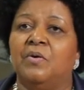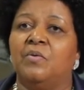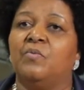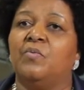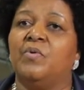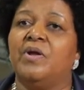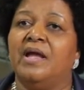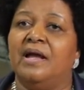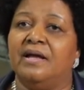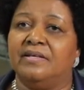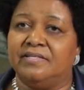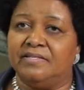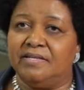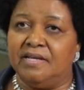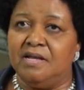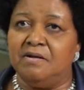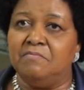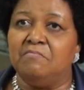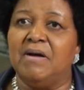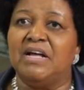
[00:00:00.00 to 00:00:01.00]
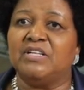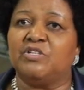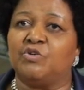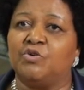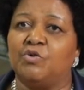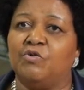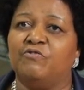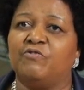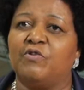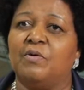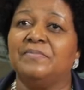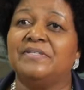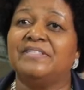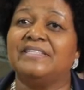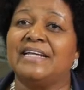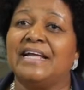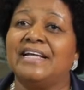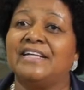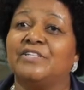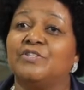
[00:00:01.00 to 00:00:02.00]
we are saying, must grow from
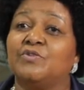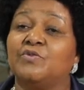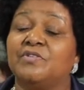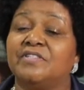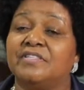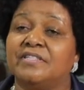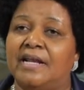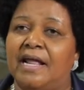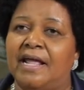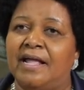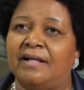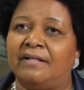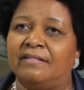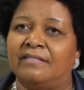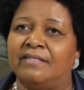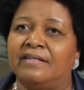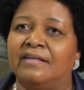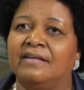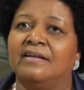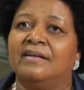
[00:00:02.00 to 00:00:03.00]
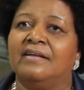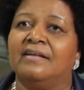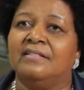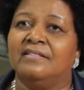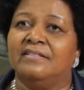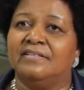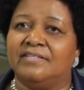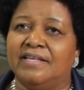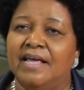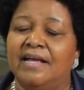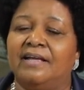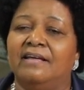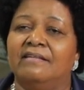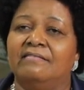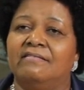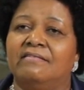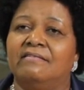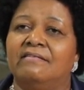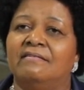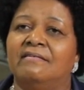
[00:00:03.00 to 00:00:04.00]
strength to strength. The
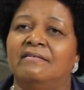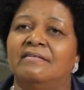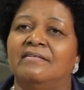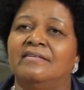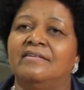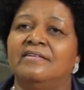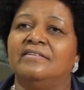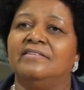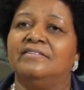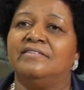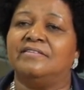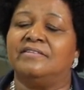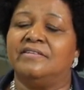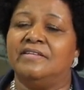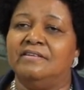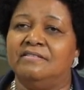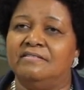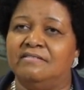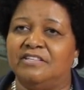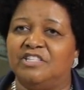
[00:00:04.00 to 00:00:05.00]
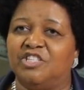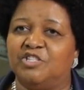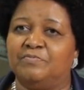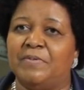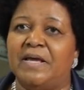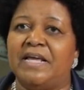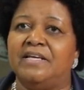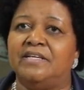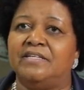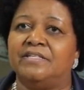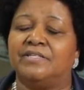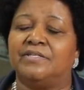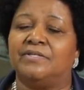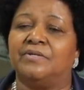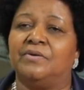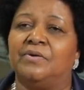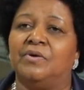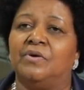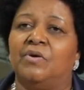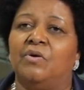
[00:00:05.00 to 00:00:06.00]
second thing is in the
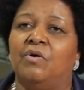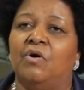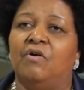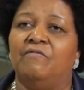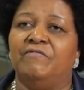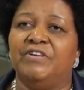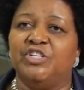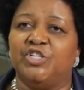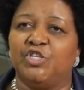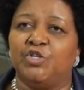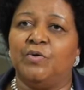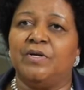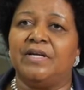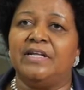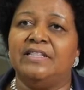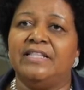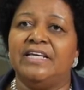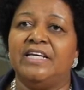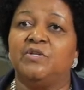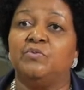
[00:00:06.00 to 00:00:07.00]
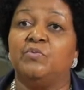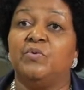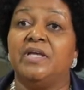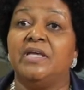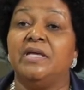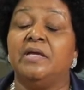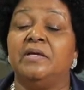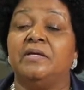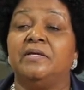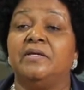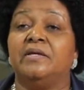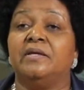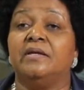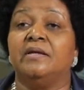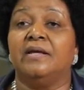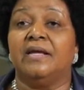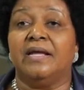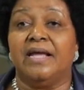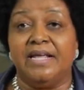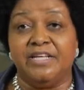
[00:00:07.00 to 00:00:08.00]
space of ensuring that we
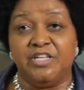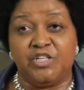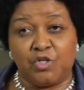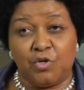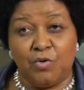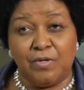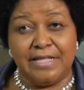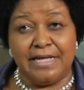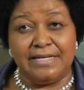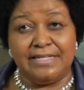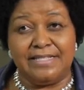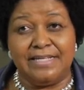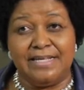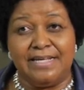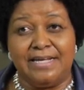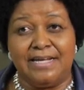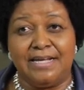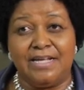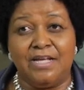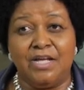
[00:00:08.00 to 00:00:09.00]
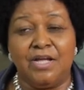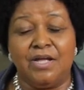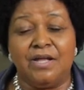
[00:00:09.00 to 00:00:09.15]
ensure that the